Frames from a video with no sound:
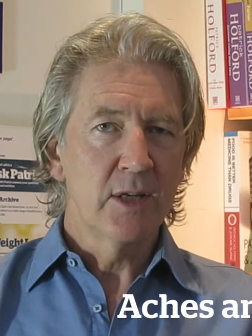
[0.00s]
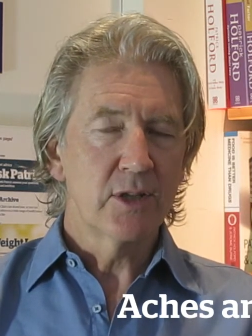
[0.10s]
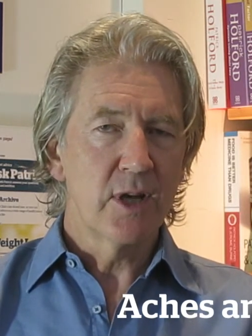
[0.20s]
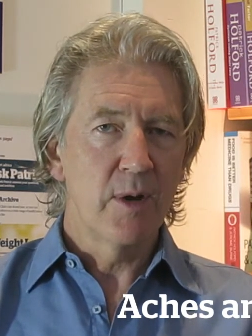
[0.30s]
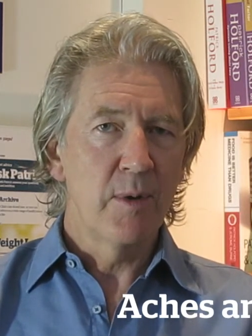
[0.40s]

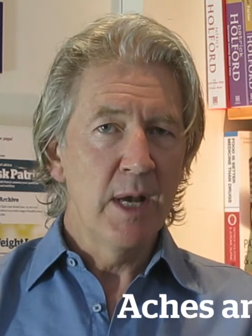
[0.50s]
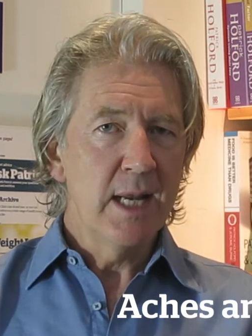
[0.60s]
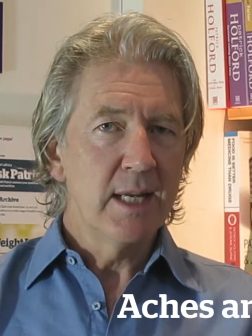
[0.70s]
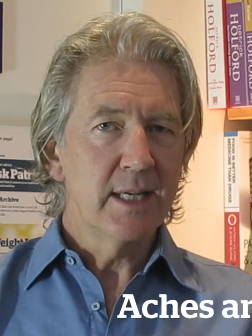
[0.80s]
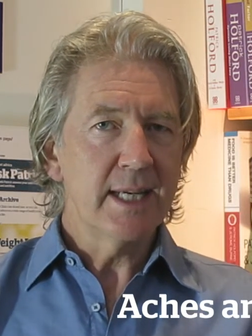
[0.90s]
So
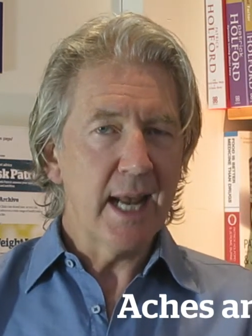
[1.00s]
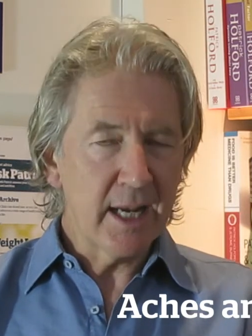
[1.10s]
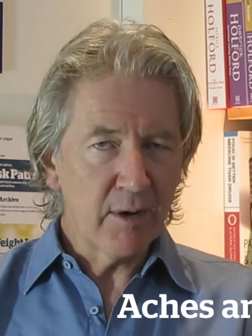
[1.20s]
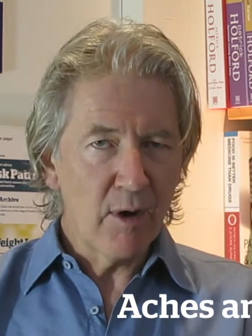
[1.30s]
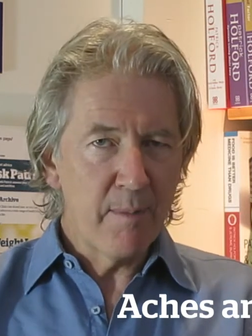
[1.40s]

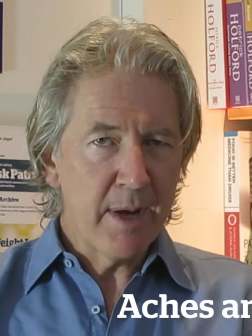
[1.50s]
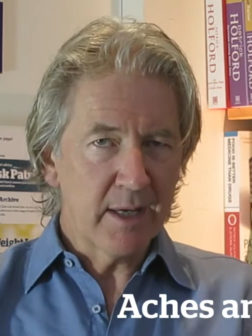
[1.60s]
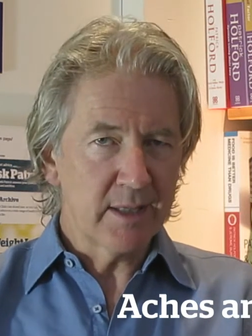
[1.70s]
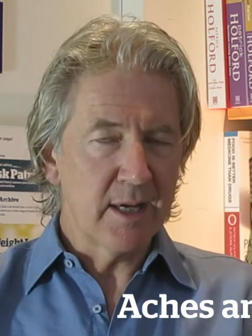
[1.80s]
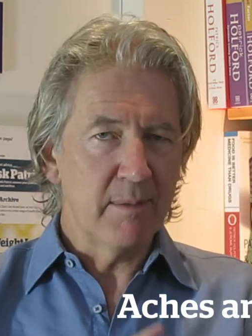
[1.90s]
getting your
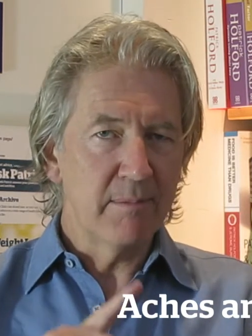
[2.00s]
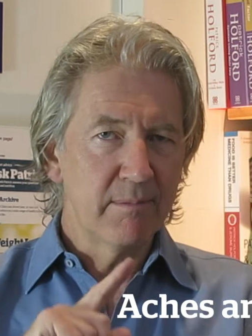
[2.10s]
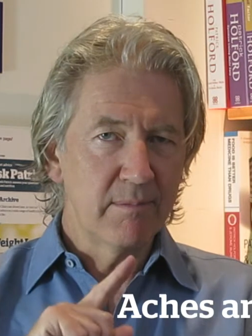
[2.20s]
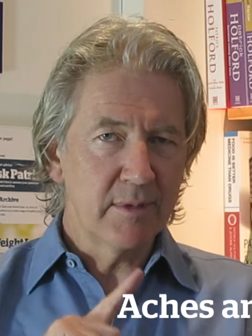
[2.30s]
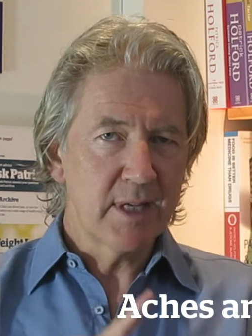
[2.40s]
omegas up,
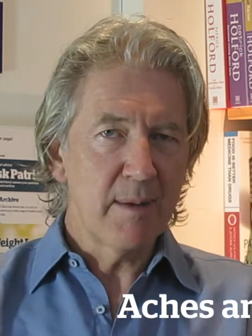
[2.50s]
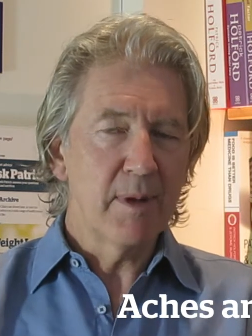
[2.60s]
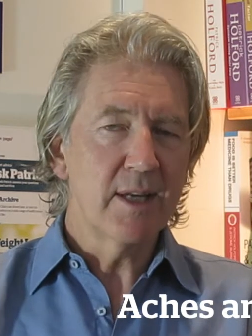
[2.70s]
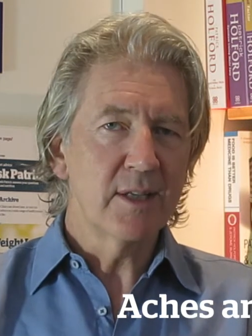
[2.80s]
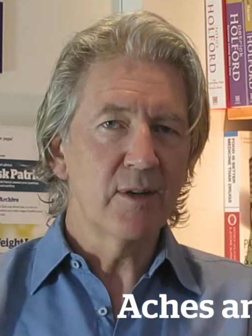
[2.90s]

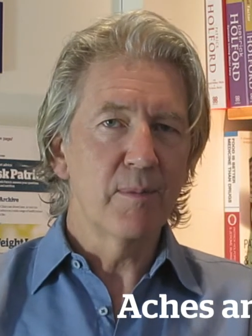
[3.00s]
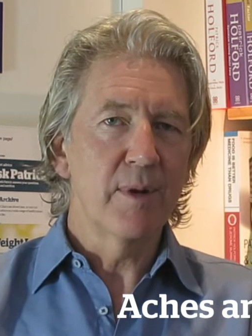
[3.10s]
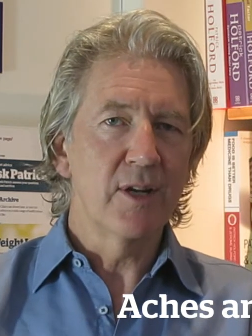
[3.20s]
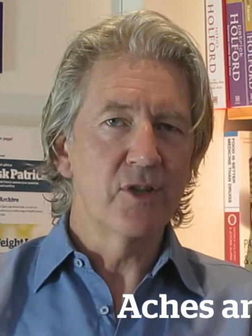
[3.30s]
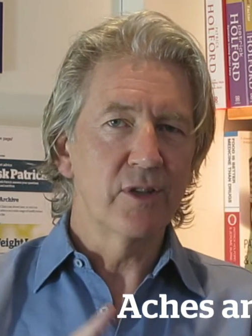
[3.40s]
stabilizing your
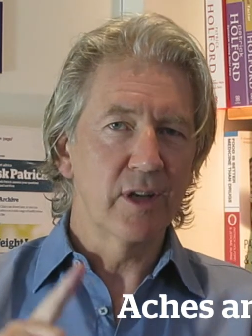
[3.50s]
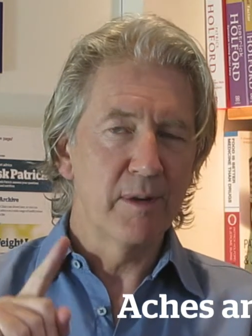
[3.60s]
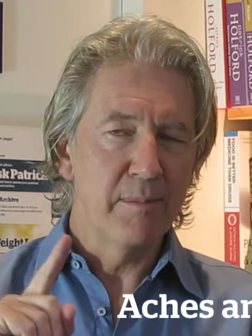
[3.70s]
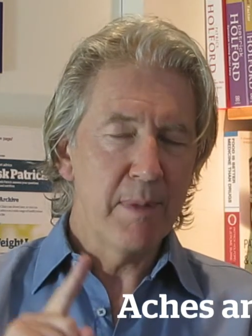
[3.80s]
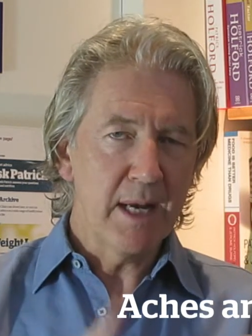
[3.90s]
blood
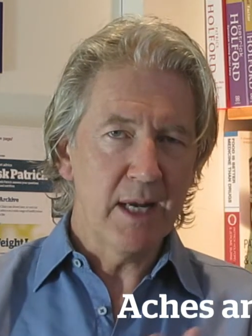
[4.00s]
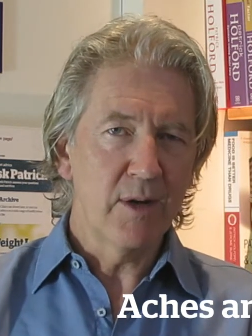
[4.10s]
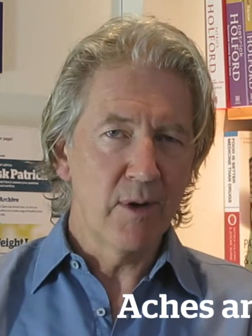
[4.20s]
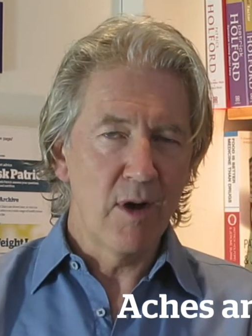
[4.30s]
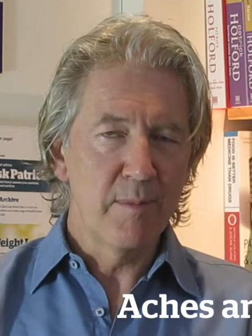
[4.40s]
sugar, making
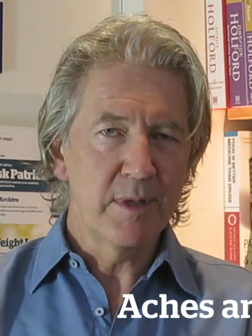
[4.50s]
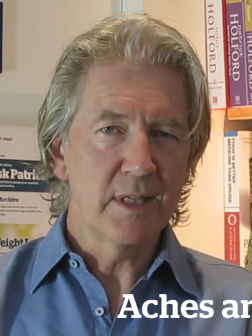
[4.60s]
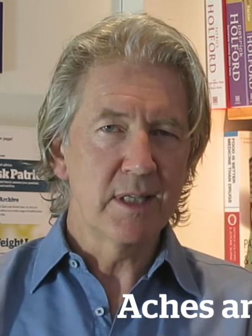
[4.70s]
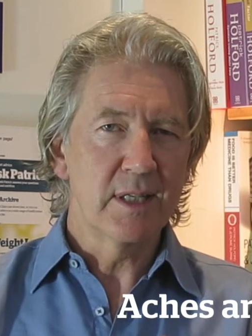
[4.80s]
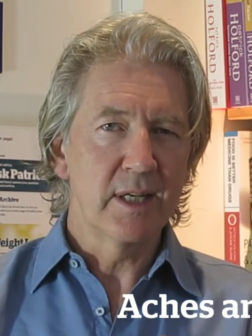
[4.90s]
your
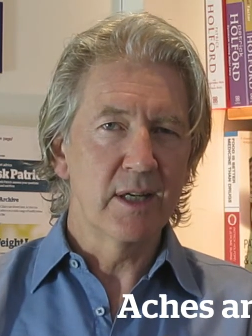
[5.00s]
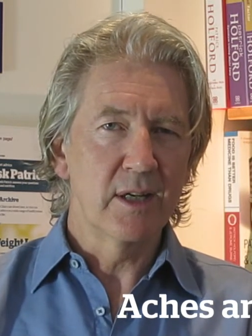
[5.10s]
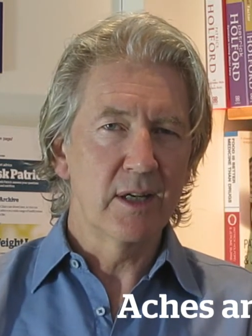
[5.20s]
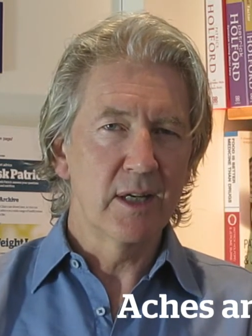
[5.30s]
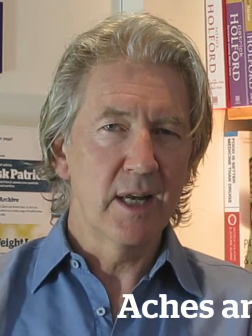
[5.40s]
homocysteine
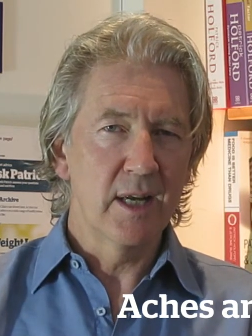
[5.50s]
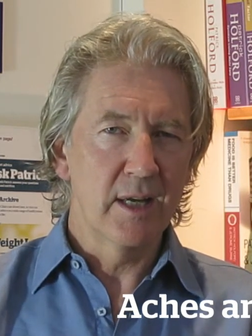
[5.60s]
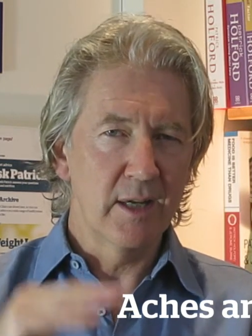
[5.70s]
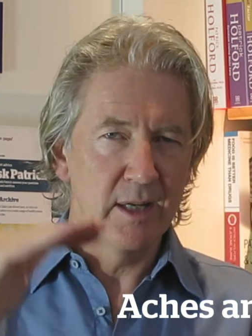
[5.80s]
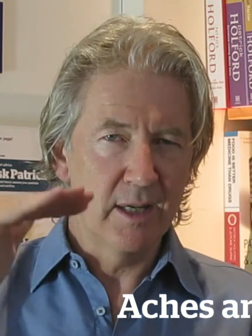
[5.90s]

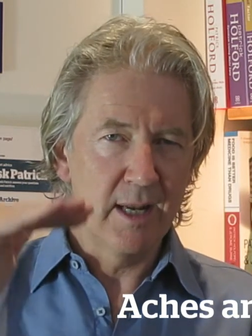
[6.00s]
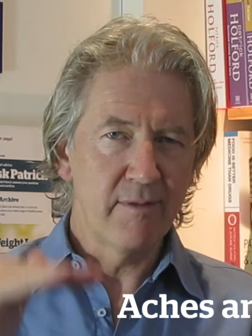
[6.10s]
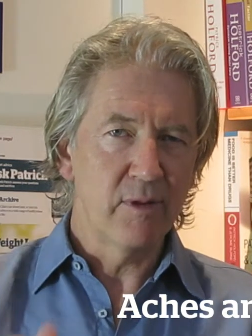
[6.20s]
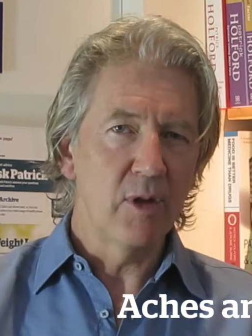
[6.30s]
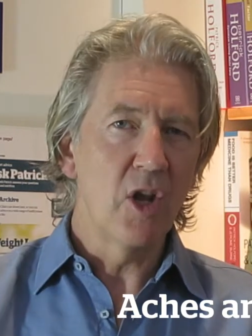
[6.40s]

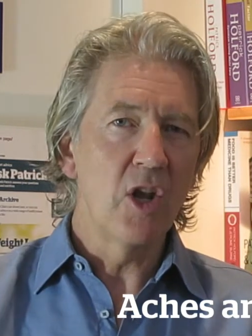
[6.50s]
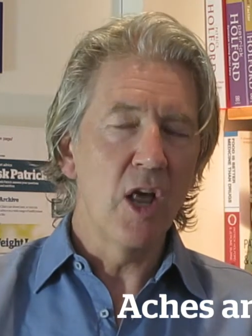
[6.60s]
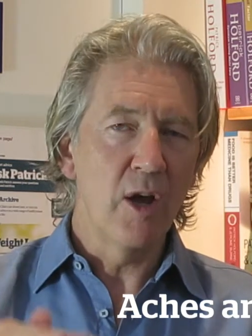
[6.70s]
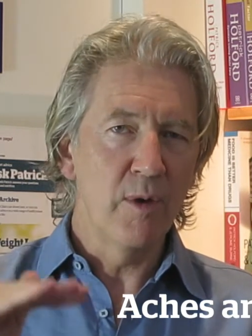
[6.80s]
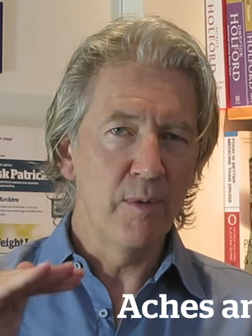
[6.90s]
level
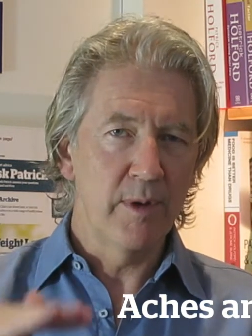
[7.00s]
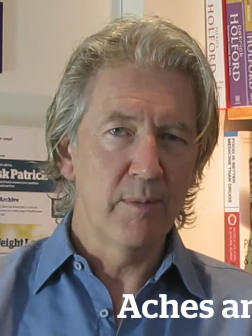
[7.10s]
low